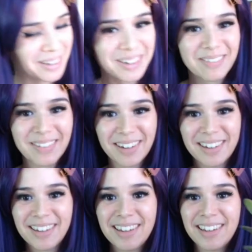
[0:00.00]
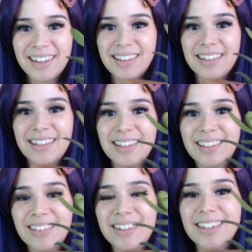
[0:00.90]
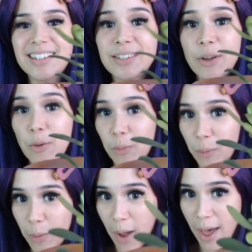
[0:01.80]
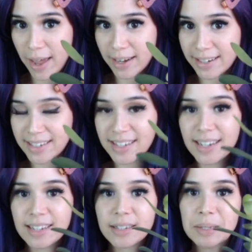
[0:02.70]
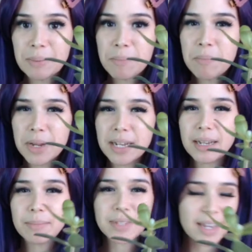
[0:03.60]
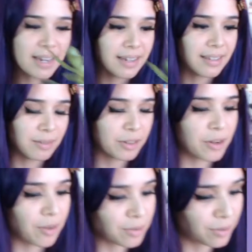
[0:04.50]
enough, huh? This one is Roxas, medium size. They're all sort